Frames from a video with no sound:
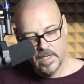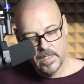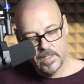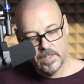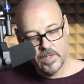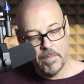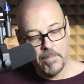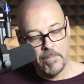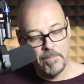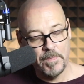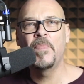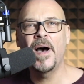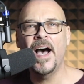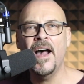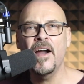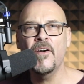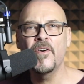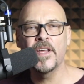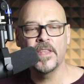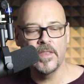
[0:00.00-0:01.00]
So I'm
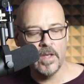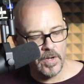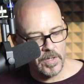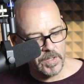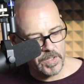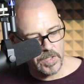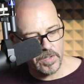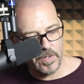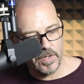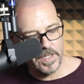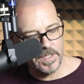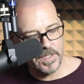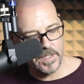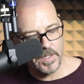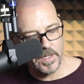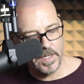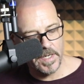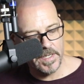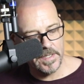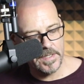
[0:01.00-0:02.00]
barring those 3
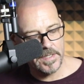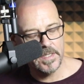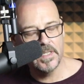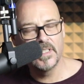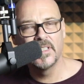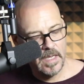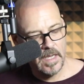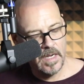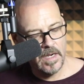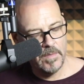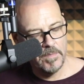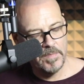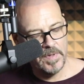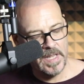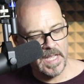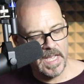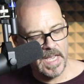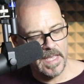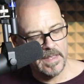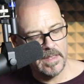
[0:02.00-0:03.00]
strings and I'm
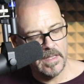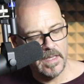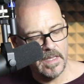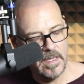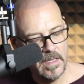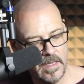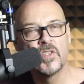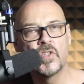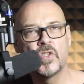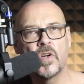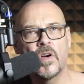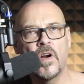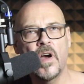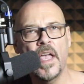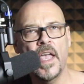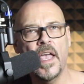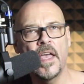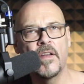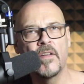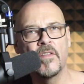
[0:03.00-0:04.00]
playing the
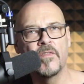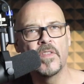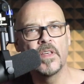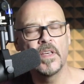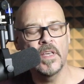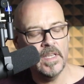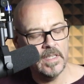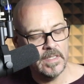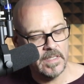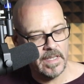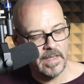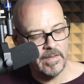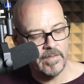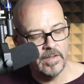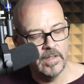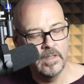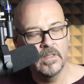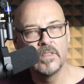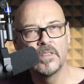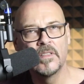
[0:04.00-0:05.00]
triad of the
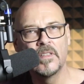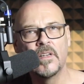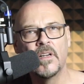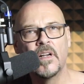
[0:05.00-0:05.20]
E7.